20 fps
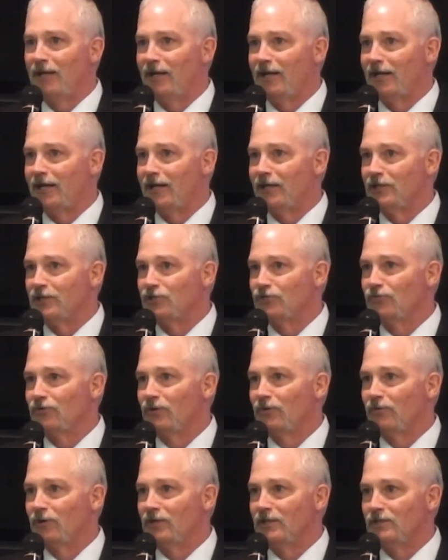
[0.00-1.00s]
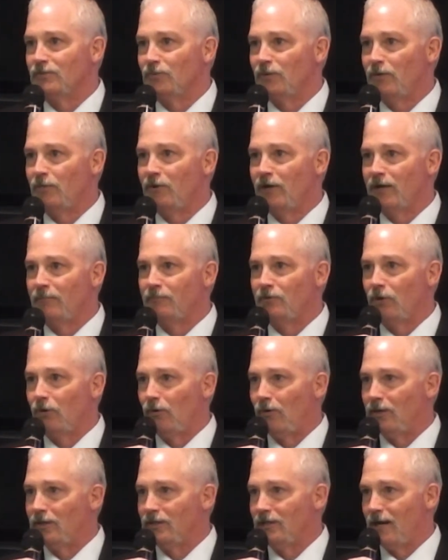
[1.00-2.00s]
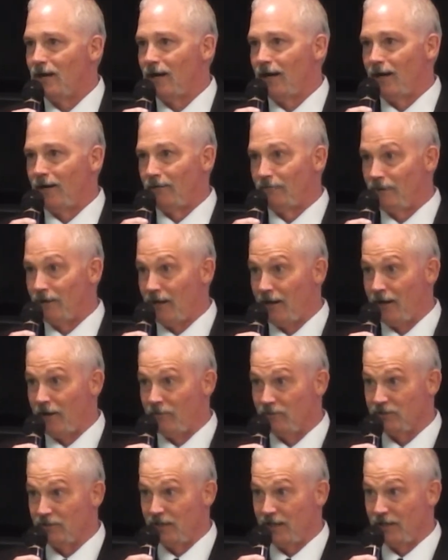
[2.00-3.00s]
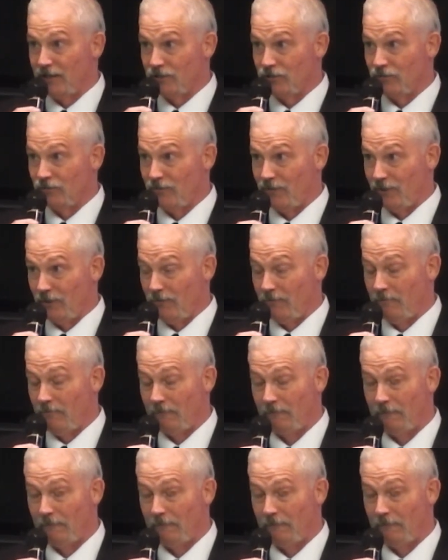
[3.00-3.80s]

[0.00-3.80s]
Kenny history was we went up to Owatonna, and I was at Estherville,